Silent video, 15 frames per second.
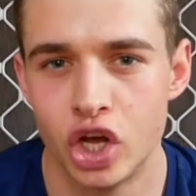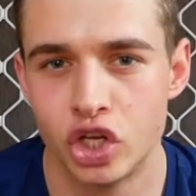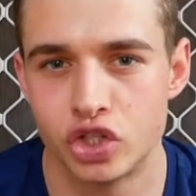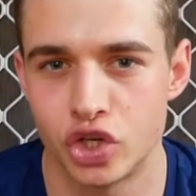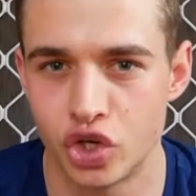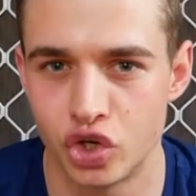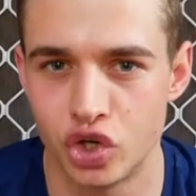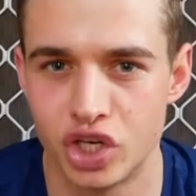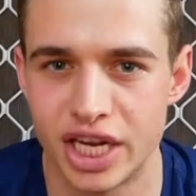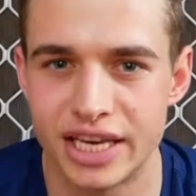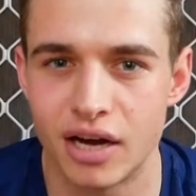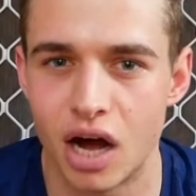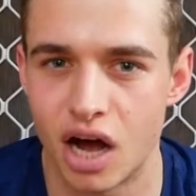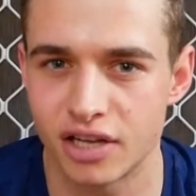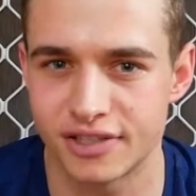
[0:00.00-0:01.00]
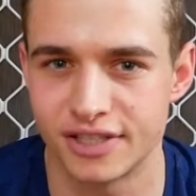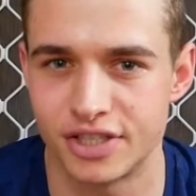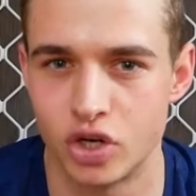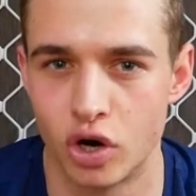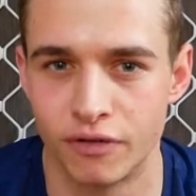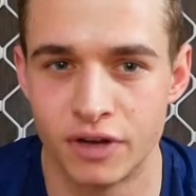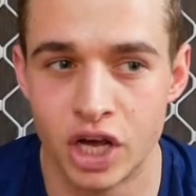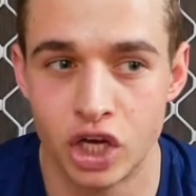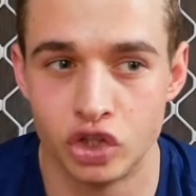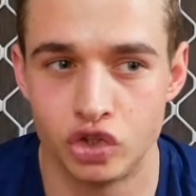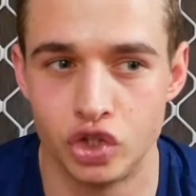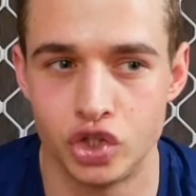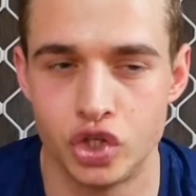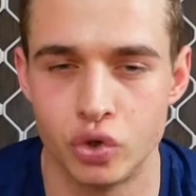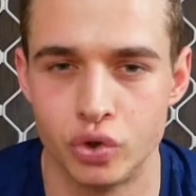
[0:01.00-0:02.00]
So you need to ask yourself,
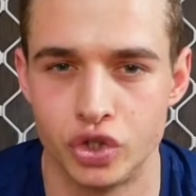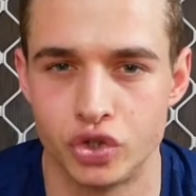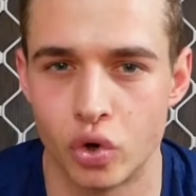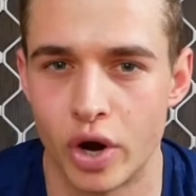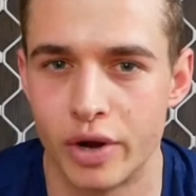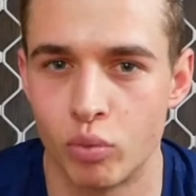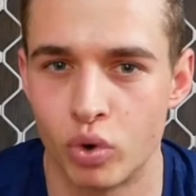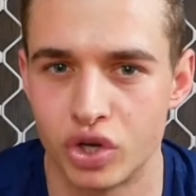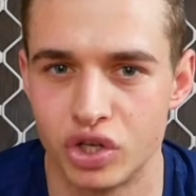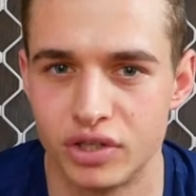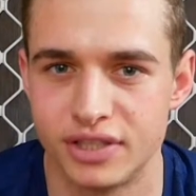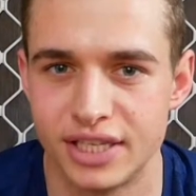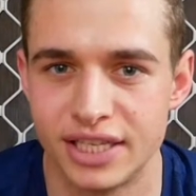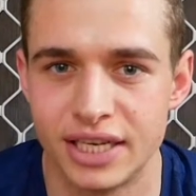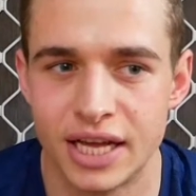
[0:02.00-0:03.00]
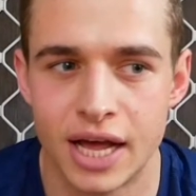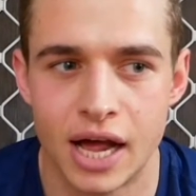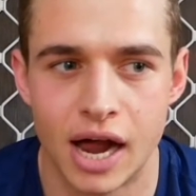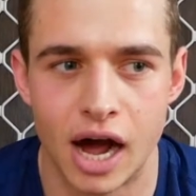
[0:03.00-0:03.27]
did you enjoy what you did?